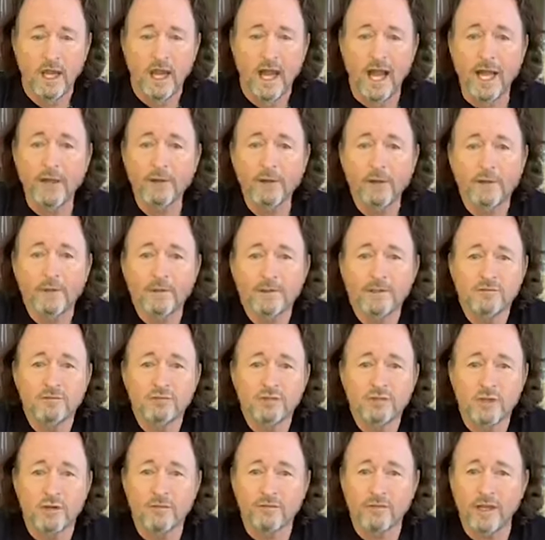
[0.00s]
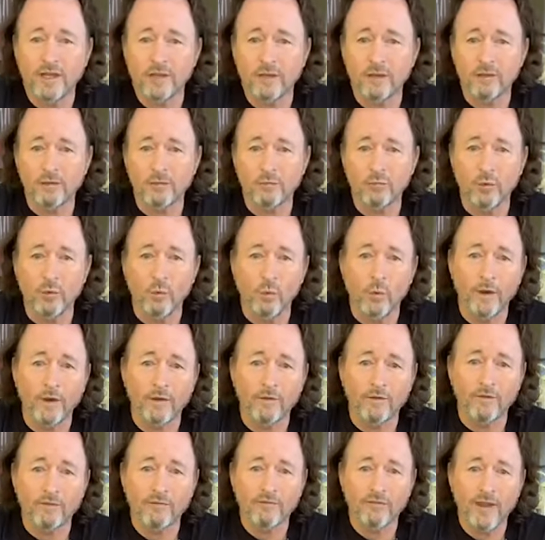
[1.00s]
I'm not even sure if they're aware
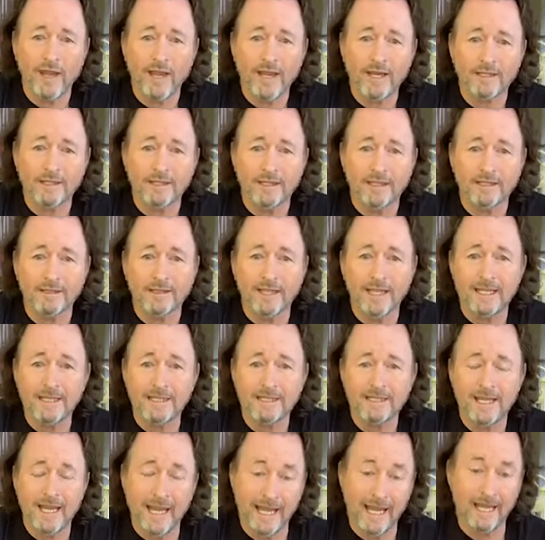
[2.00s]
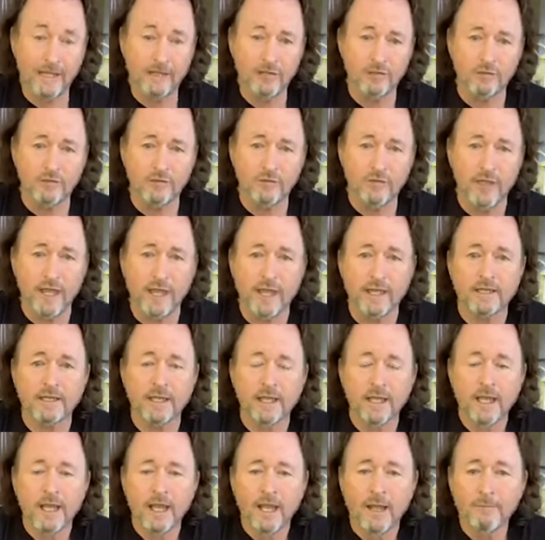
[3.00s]
of the fact that they can do that.
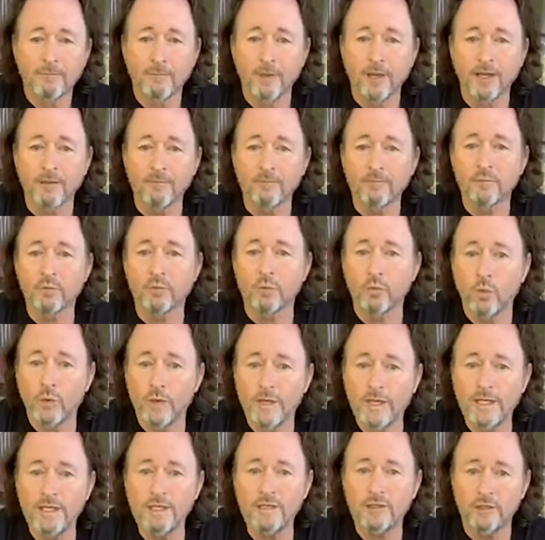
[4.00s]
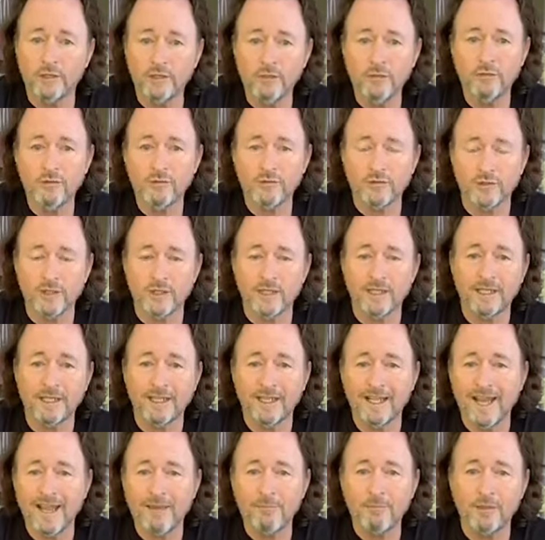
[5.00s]
But we use it
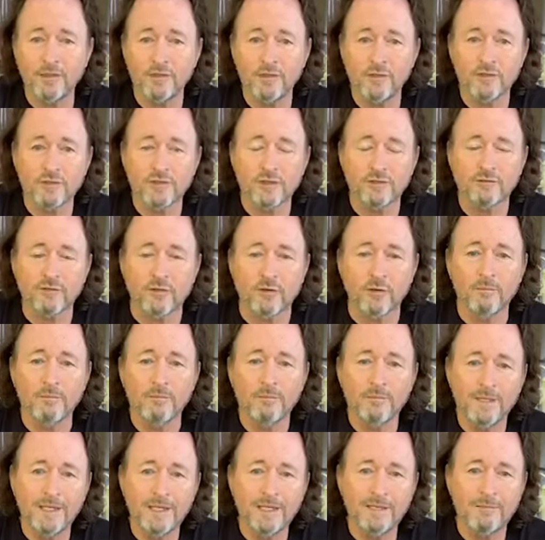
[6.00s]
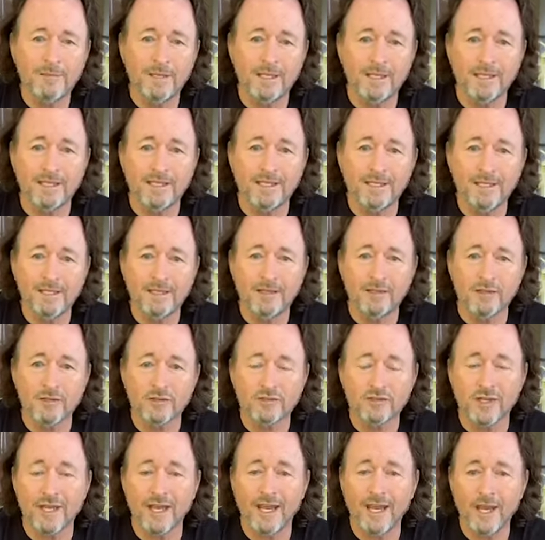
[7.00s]
and have been using it for many, many
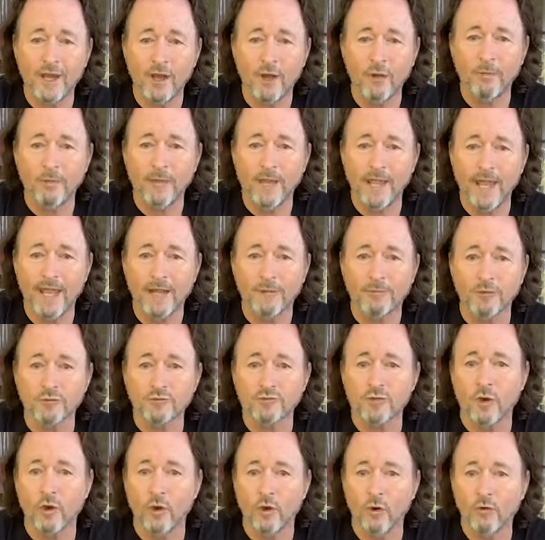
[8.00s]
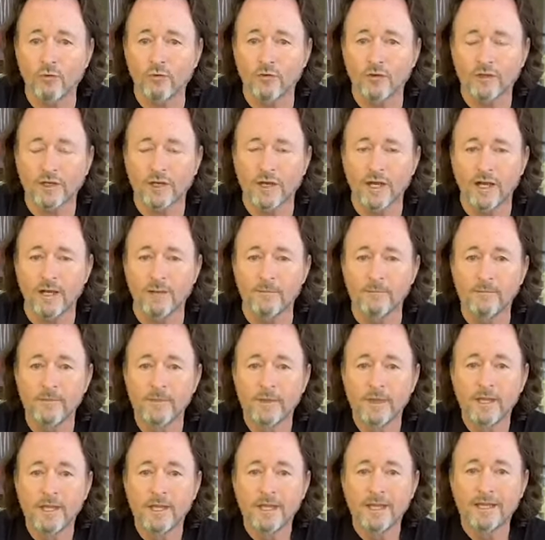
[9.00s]
years to help animals overcome
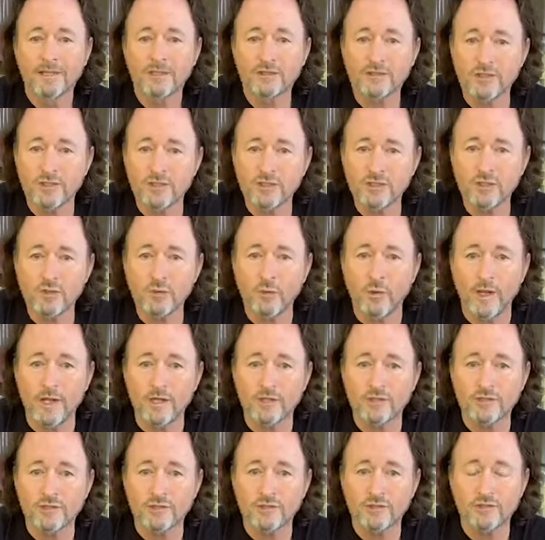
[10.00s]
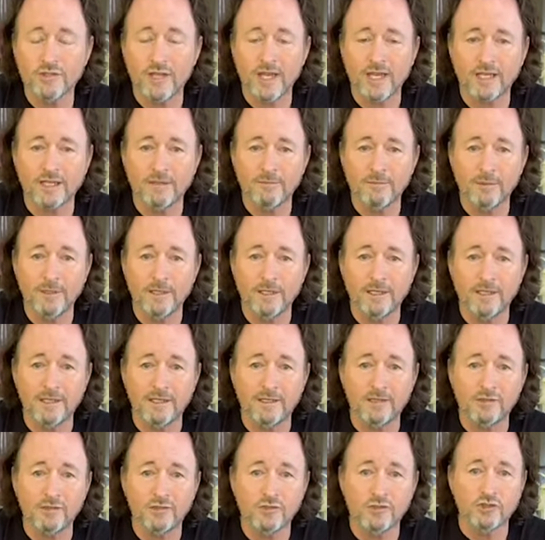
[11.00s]
situations that could
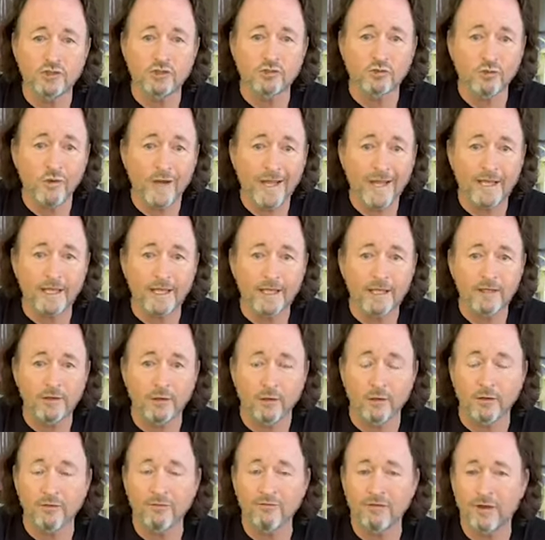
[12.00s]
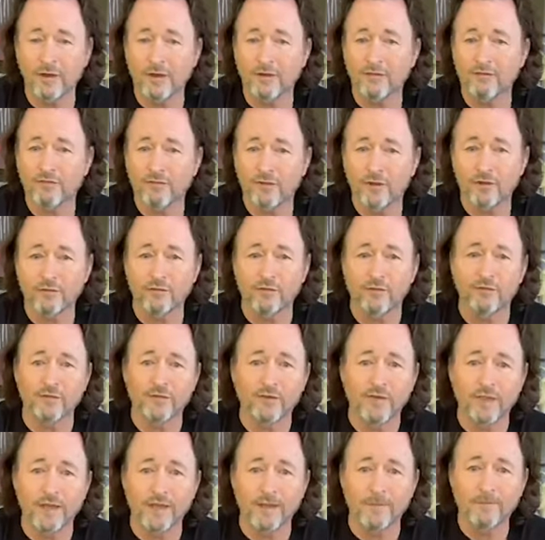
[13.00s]
be dreaded or very fearful
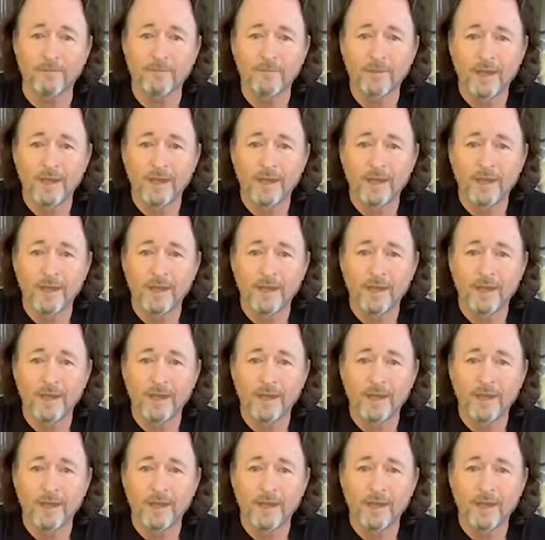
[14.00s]
for them.